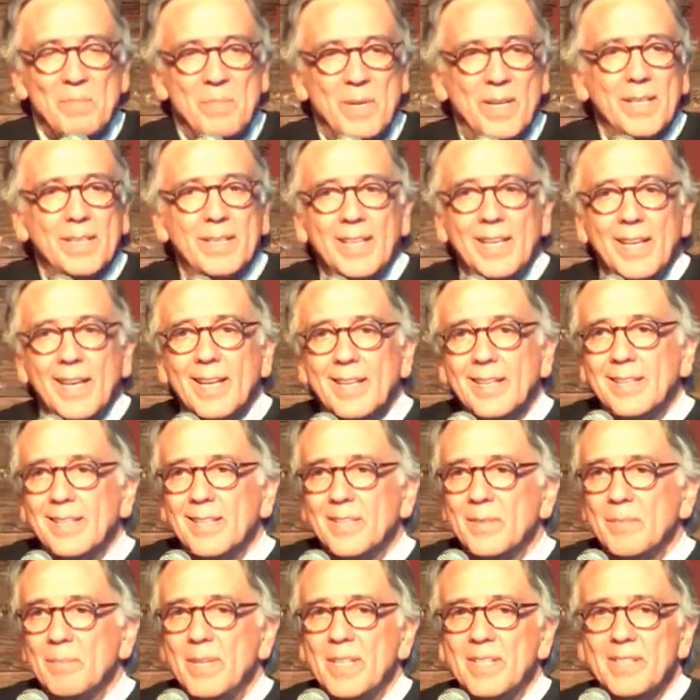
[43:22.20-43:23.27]
But at the end,
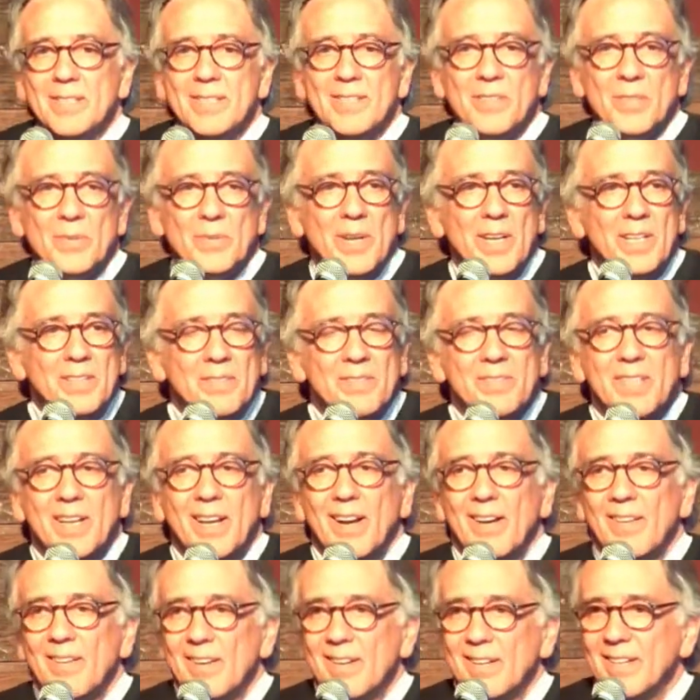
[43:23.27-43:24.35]
in the midst of the reign of
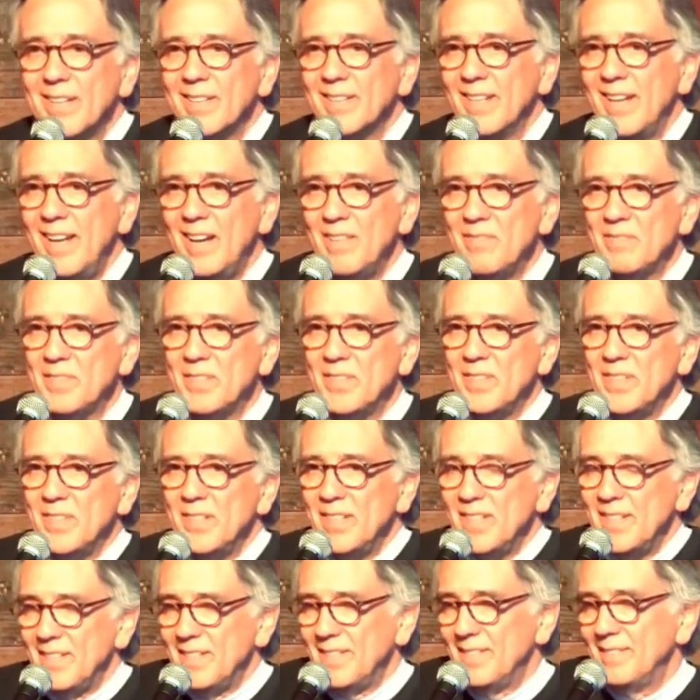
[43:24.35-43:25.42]
terror after
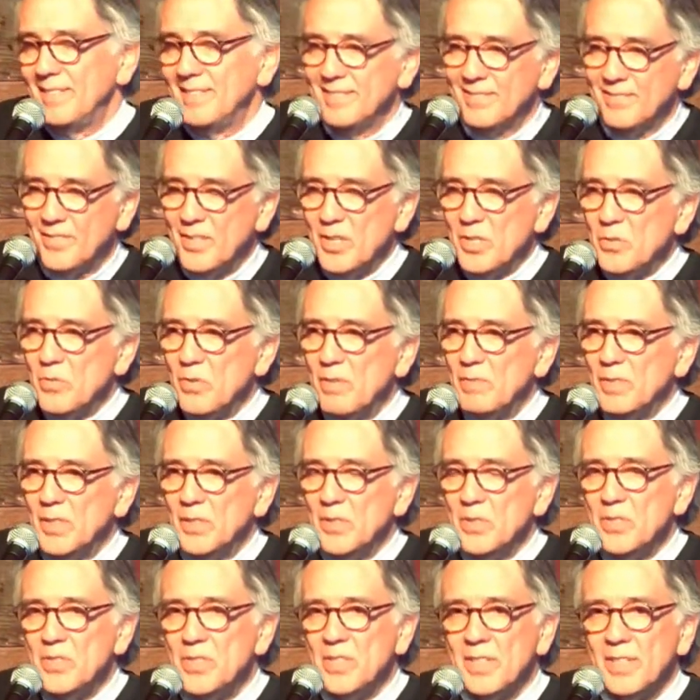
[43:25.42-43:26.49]
the French
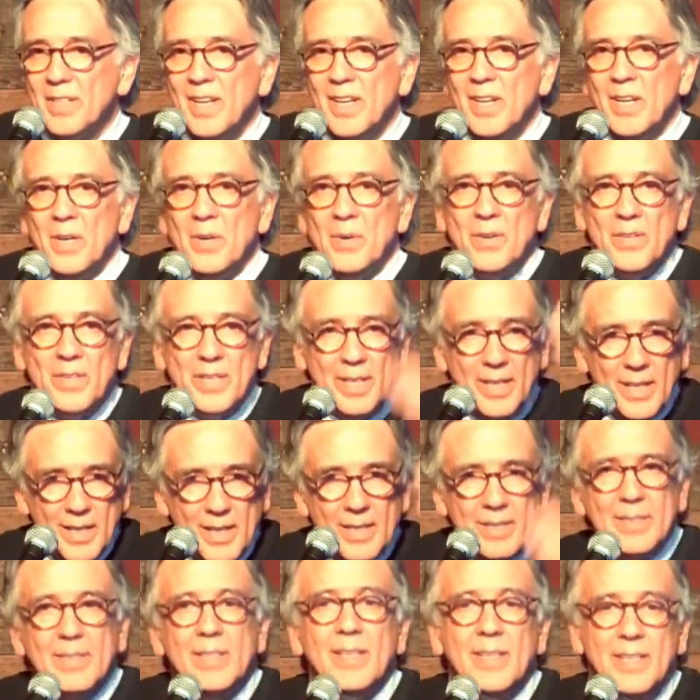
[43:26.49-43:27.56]
Revolution, where the
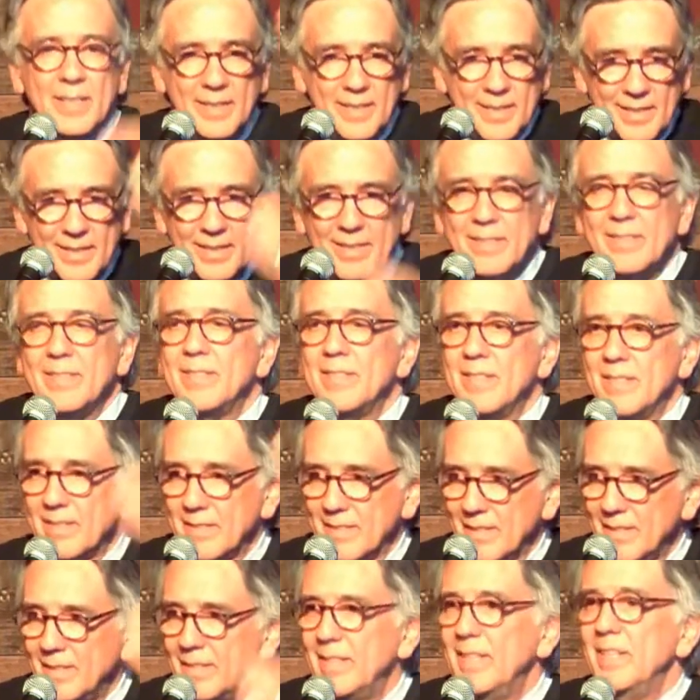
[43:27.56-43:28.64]
guillotine is
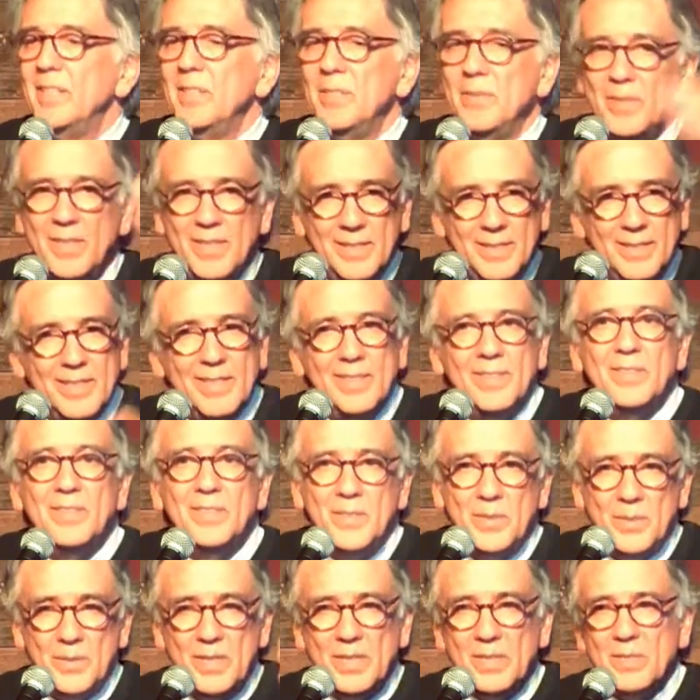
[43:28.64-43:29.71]
just continuing to
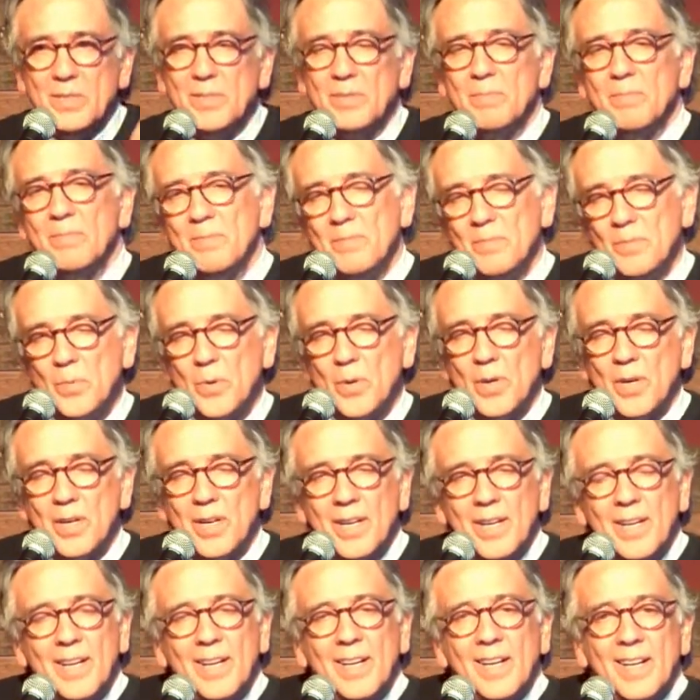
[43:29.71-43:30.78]
do its
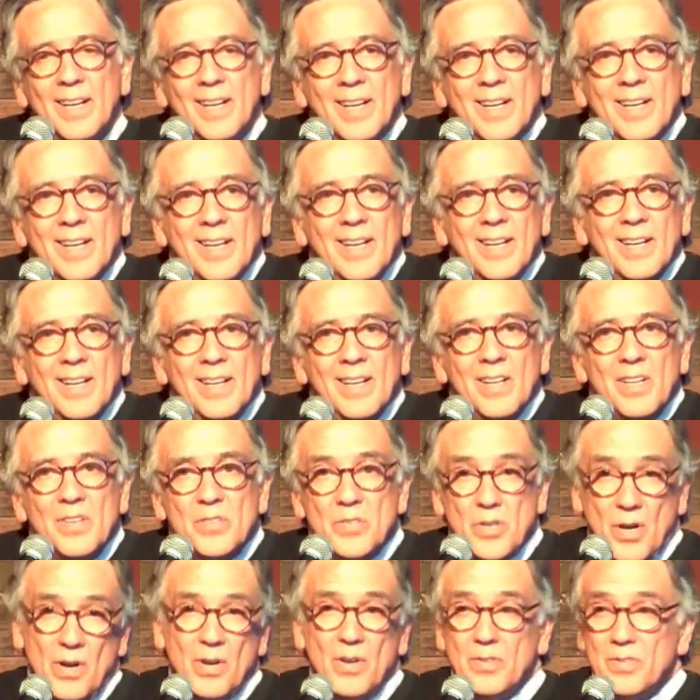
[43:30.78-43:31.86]
work,
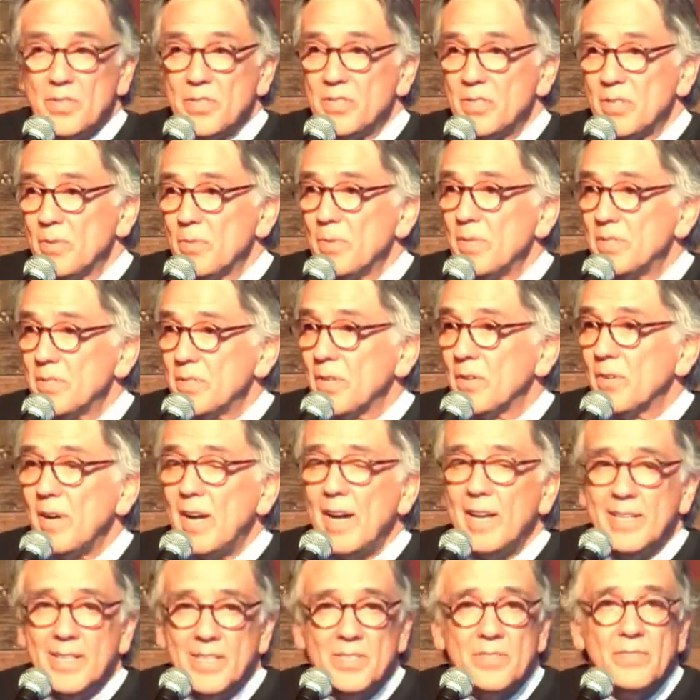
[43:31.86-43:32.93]
Charles is an
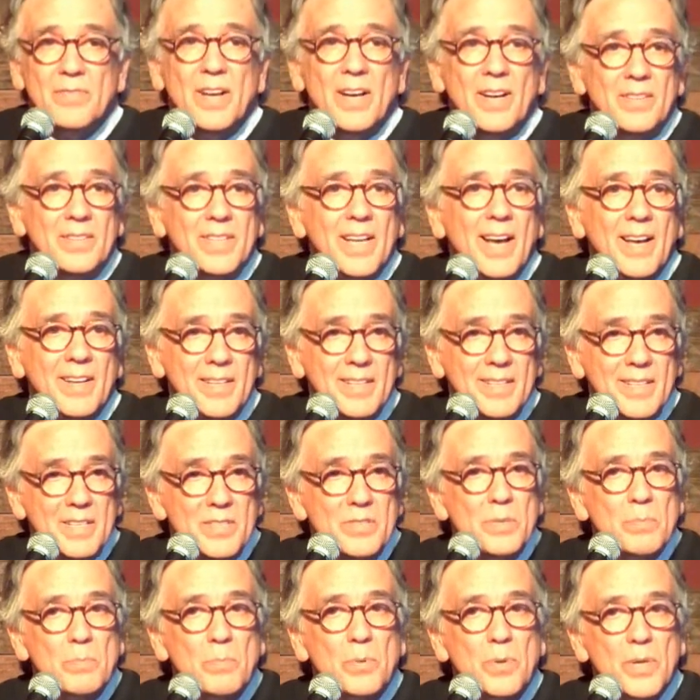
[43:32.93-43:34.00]
aristocrat. He's found out and
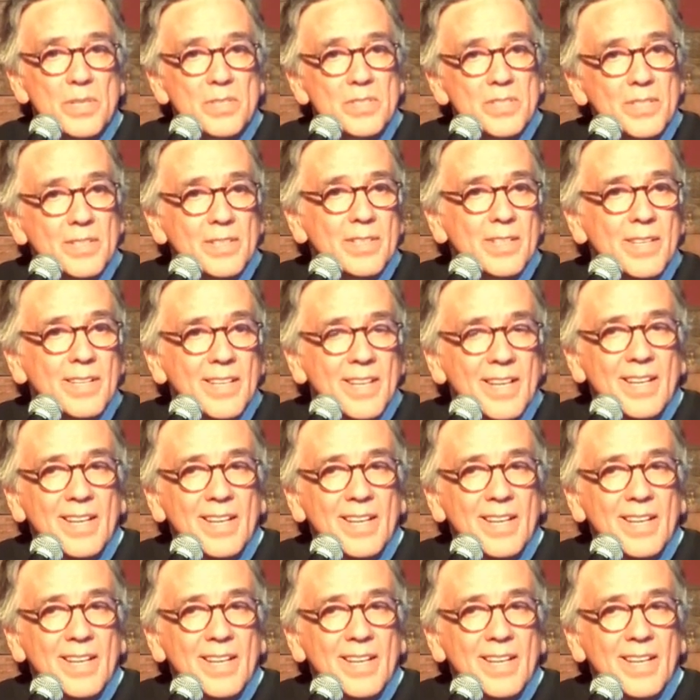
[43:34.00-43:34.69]
he's imprisoned.